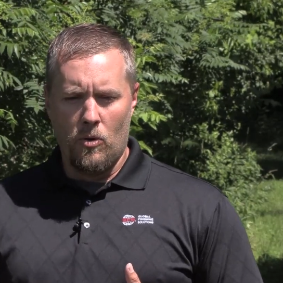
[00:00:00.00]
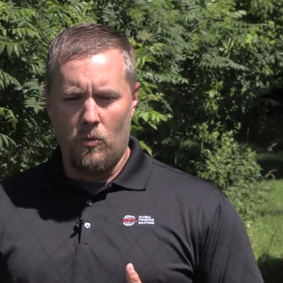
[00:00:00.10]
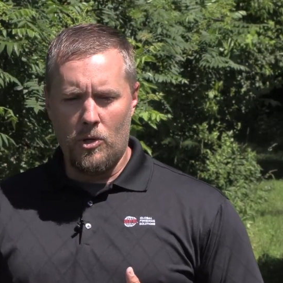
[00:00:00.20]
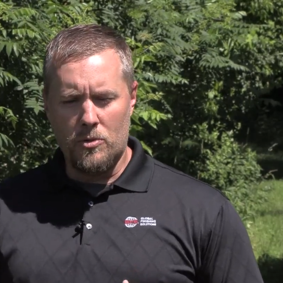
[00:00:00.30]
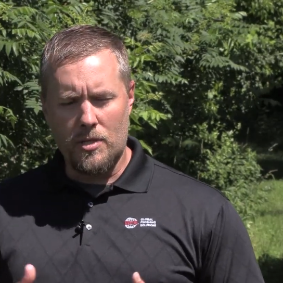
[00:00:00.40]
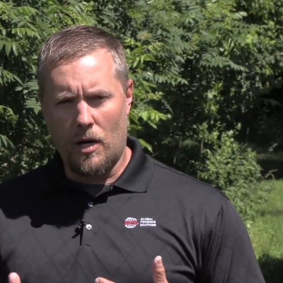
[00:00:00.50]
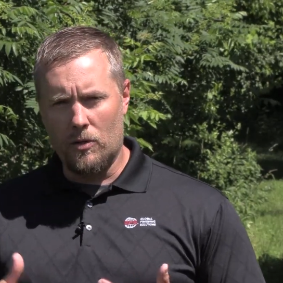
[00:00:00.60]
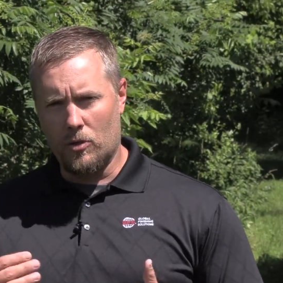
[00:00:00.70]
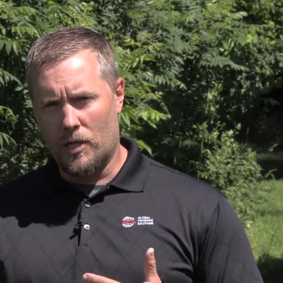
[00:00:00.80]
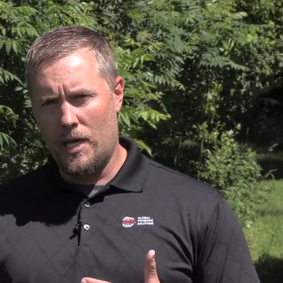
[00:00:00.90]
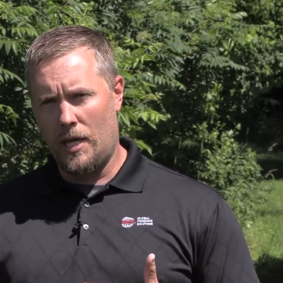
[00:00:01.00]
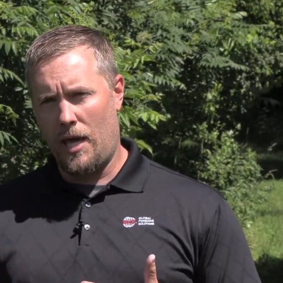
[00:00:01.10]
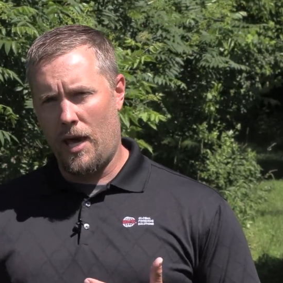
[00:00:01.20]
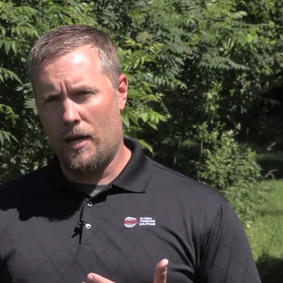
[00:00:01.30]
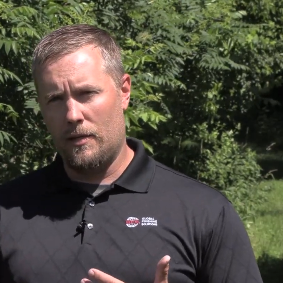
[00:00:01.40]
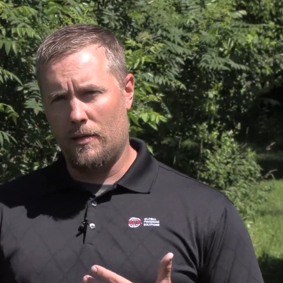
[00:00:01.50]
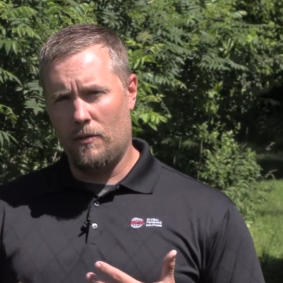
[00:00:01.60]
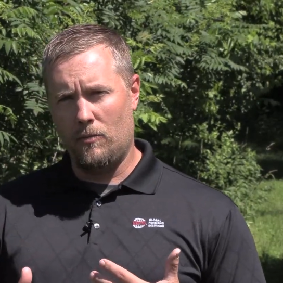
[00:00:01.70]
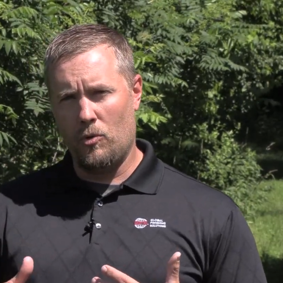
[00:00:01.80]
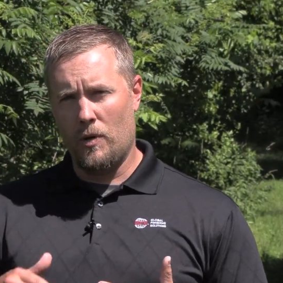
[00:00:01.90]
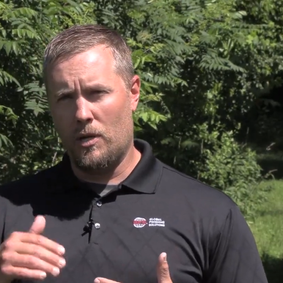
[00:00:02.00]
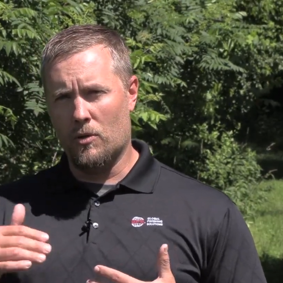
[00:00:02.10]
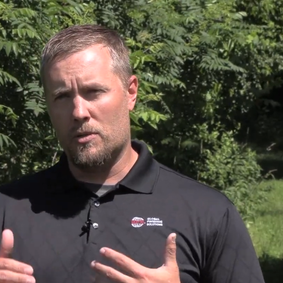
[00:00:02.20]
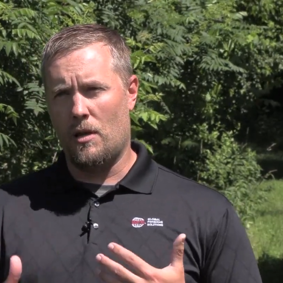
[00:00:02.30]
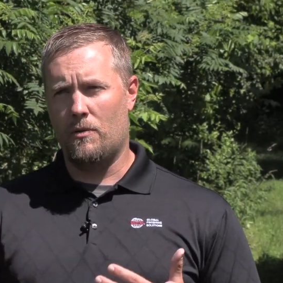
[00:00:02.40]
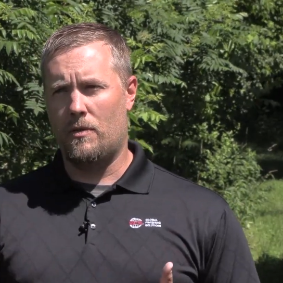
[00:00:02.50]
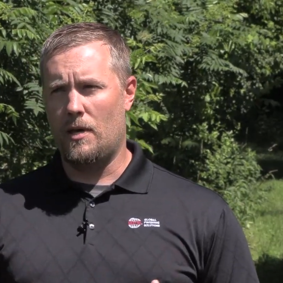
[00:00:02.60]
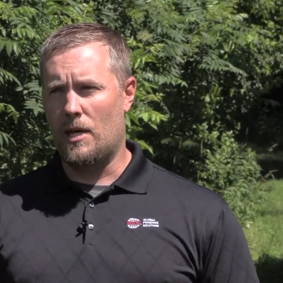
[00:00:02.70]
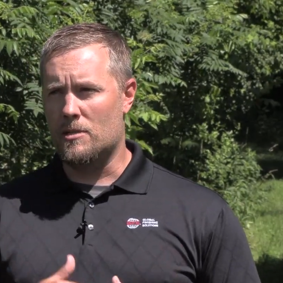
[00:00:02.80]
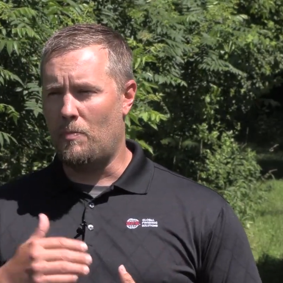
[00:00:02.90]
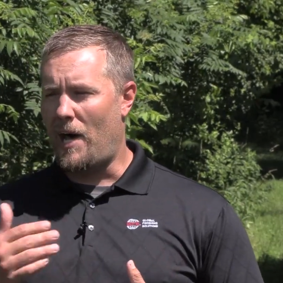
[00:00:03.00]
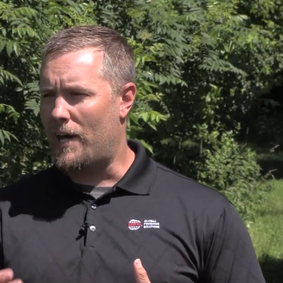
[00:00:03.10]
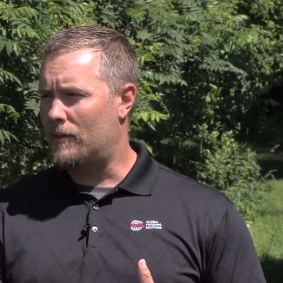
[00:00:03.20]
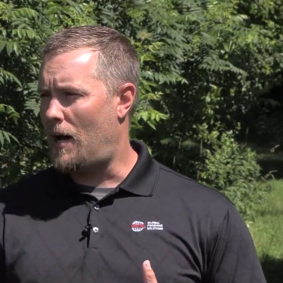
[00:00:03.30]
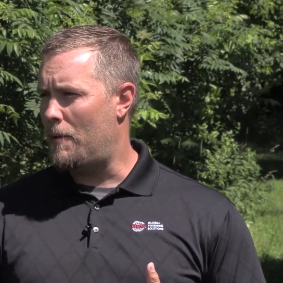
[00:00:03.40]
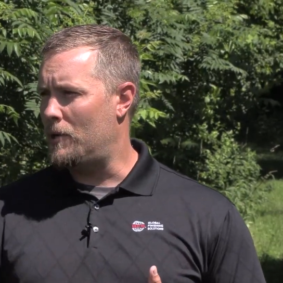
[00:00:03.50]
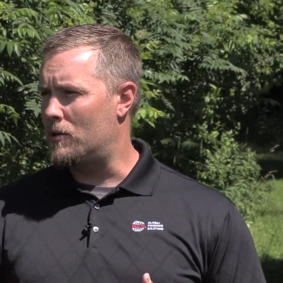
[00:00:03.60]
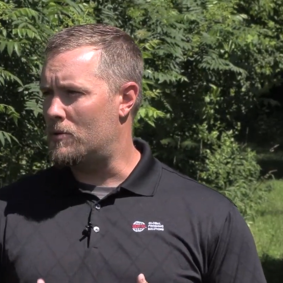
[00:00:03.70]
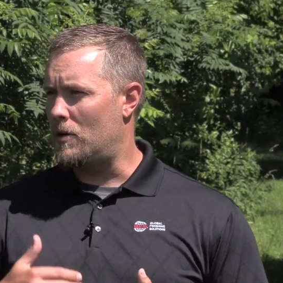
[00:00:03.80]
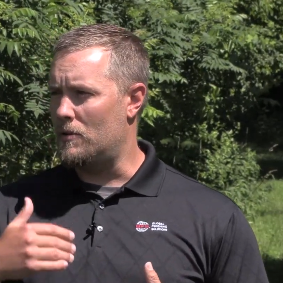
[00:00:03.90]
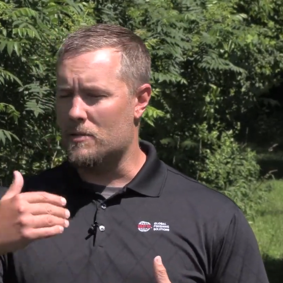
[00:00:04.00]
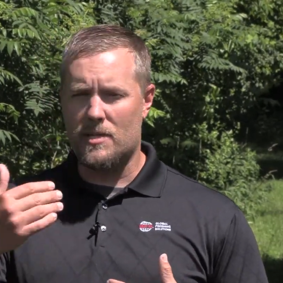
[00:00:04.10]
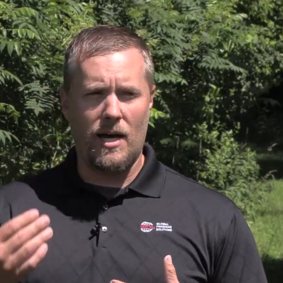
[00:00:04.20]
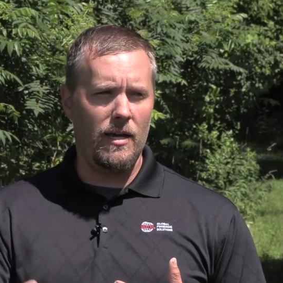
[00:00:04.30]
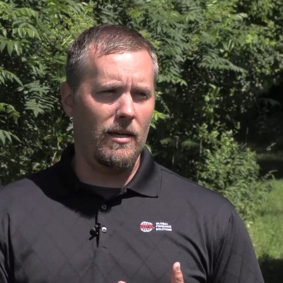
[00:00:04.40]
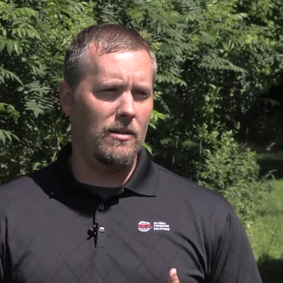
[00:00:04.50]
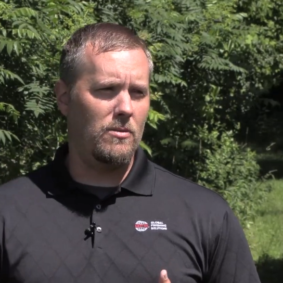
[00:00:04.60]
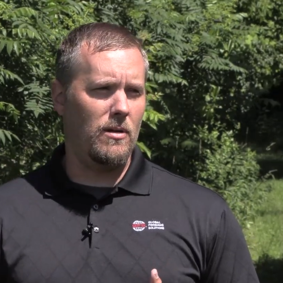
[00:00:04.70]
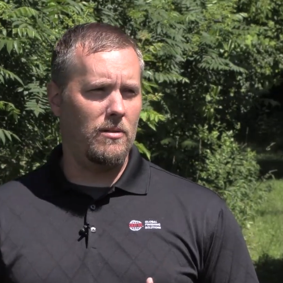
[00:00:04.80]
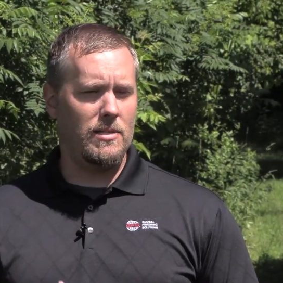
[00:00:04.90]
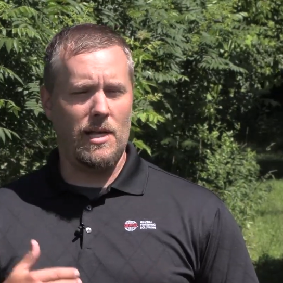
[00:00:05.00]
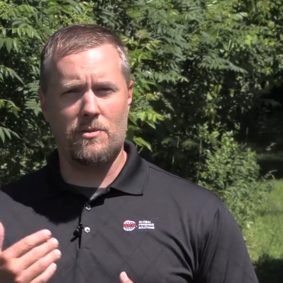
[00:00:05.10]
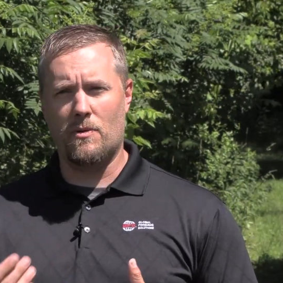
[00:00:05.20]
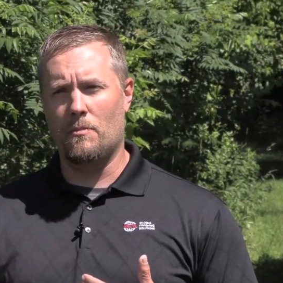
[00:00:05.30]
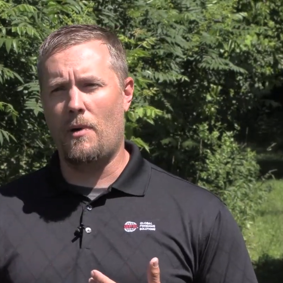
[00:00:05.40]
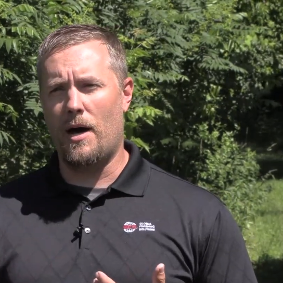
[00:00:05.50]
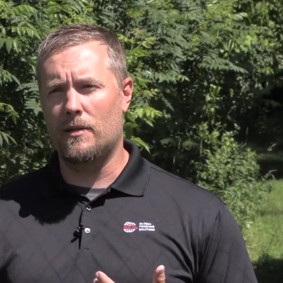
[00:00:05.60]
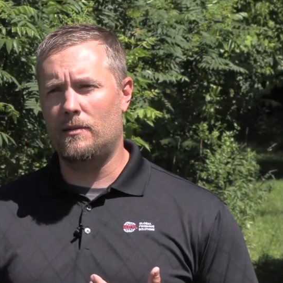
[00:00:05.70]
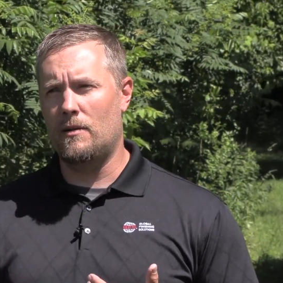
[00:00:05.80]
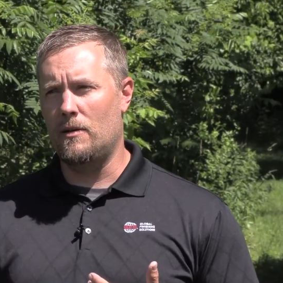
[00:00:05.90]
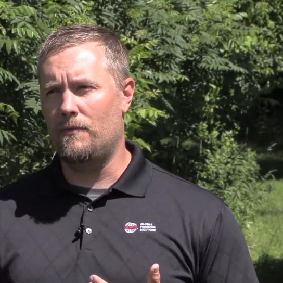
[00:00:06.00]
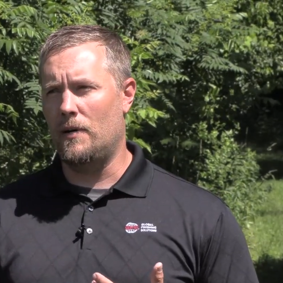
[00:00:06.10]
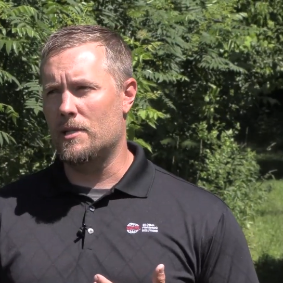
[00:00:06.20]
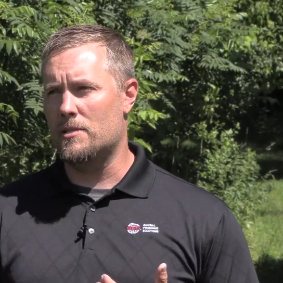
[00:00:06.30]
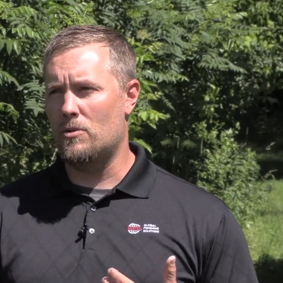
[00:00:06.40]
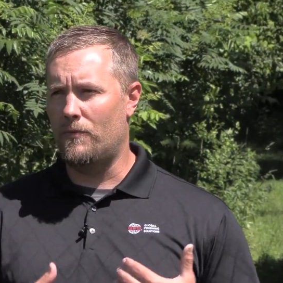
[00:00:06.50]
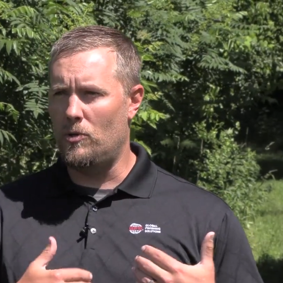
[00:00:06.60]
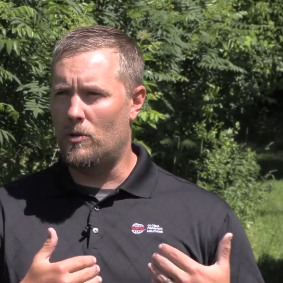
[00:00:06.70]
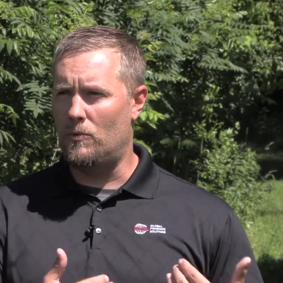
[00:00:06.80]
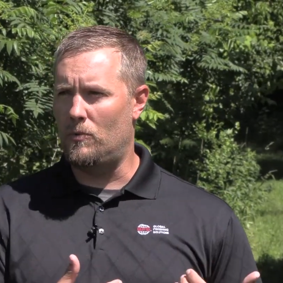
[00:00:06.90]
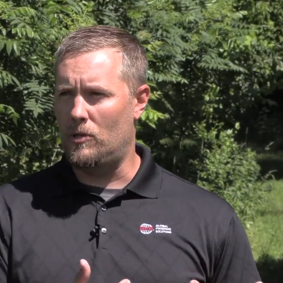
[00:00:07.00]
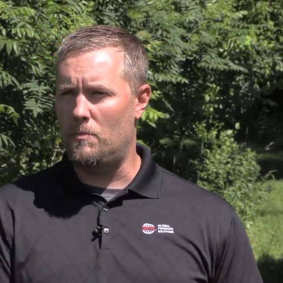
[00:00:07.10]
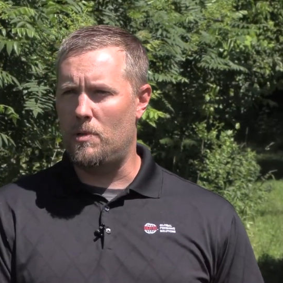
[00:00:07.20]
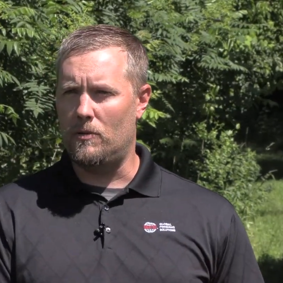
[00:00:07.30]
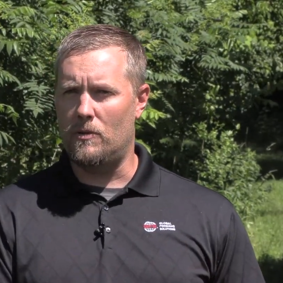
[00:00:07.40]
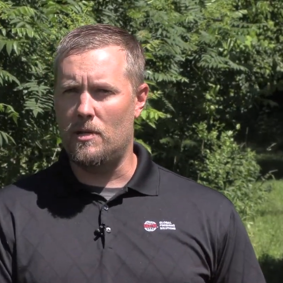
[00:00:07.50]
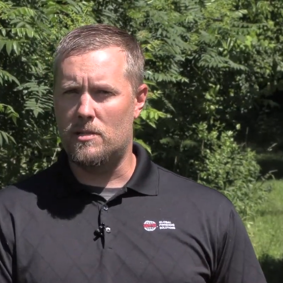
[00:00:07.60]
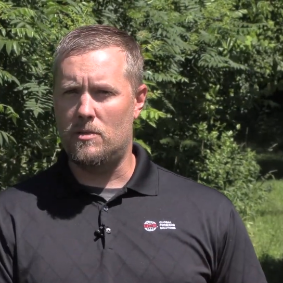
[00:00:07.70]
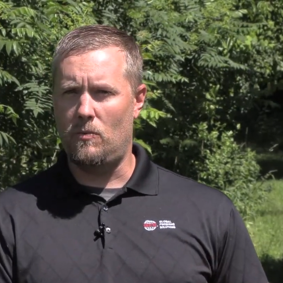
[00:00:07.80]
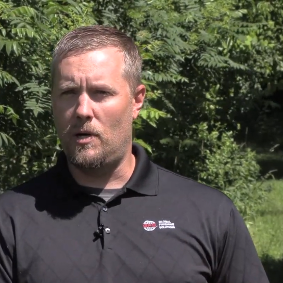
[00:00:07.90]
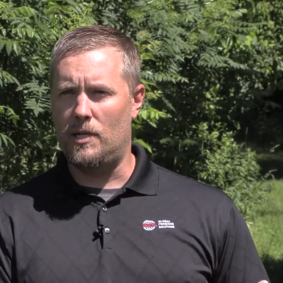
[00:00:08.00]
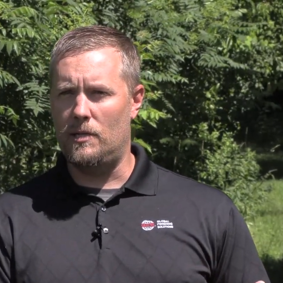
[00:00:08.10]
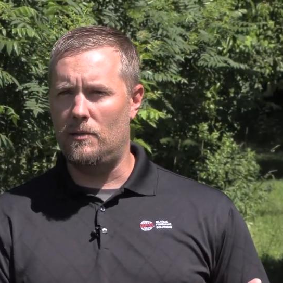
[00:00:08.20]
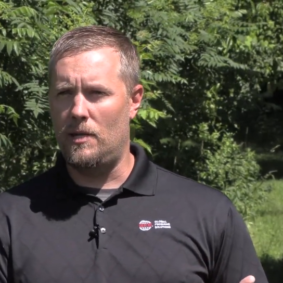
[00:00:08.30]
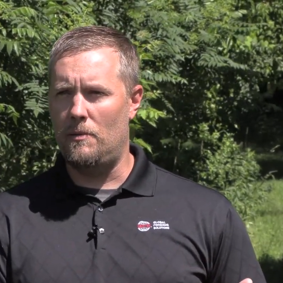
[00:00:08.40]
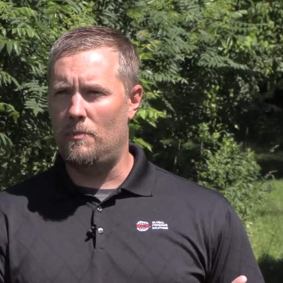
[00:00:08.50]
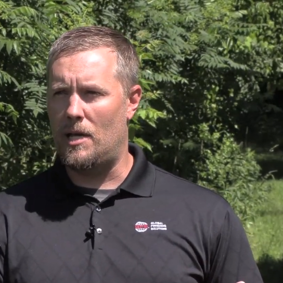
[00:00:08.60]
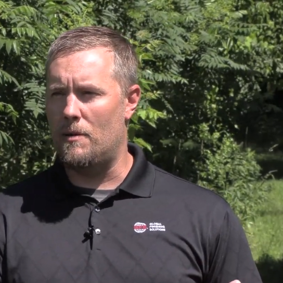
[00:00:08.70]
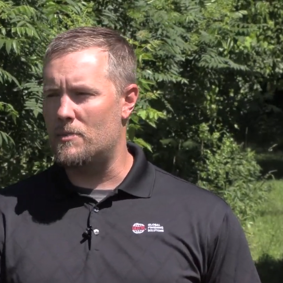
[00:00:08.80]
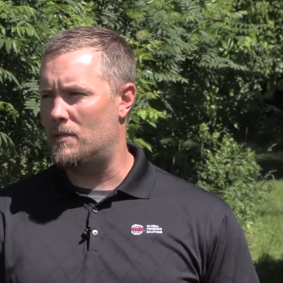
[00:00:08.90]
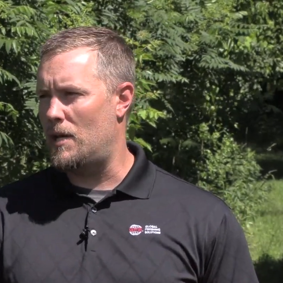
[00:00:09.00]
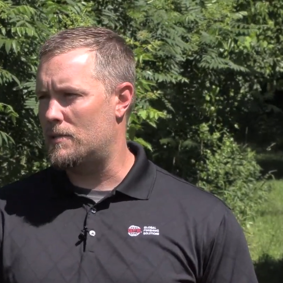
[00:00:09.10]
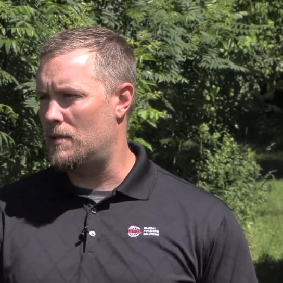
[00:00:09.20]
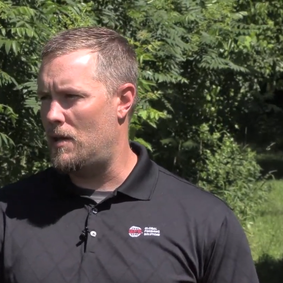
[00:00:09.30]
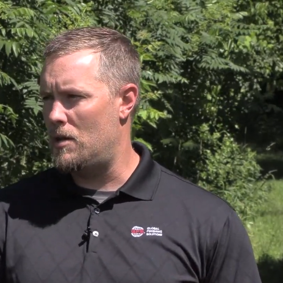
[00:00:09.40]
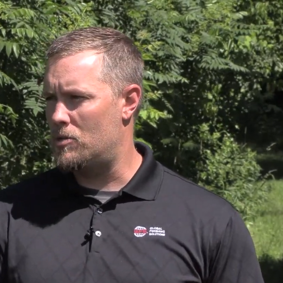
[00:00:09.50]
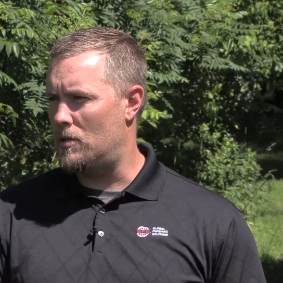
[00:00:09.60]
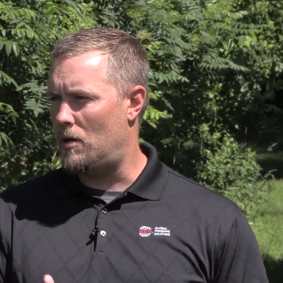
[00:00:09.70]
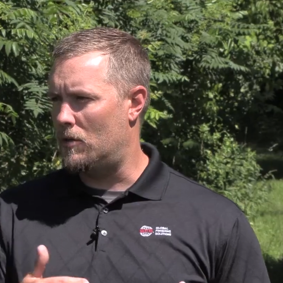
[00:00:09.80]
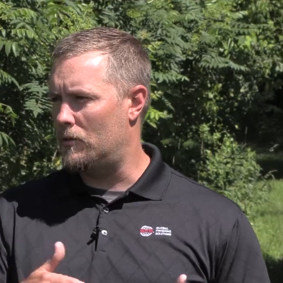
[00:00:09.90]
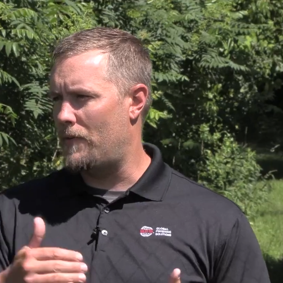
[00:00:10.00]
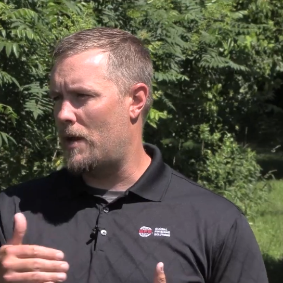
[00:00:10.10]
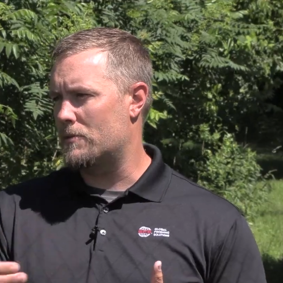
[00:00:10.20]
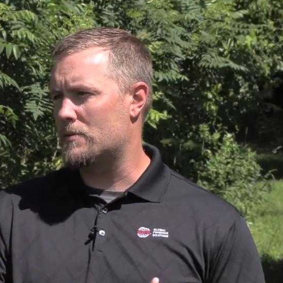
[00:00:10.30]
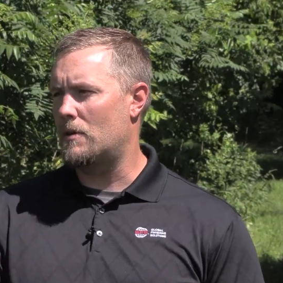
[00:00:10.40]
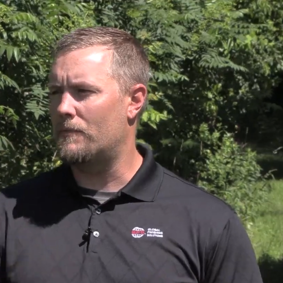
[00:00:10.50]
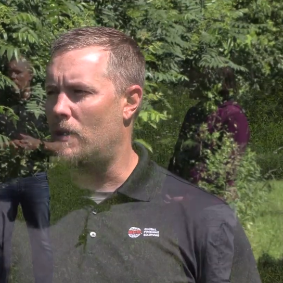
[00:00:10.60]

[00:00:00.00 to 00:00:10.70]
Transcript: when you start looking at doing those other things, blacktopping trails, tying in trails, that's where the monetary funds. So if you can really build this to what it becomes a destination, all of that will start